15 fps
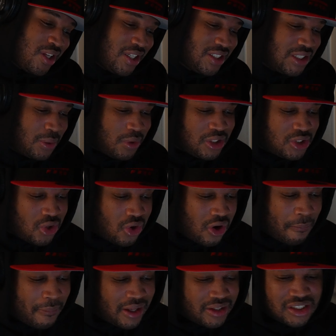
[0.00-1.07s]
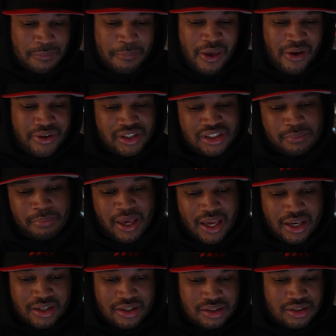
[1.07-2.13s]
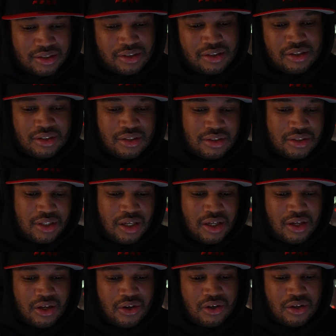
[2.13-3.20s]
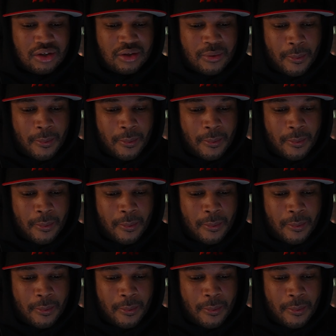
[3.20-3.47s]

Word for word: Let's see what he talking about. This M one llionz Badnis. Let's get it going.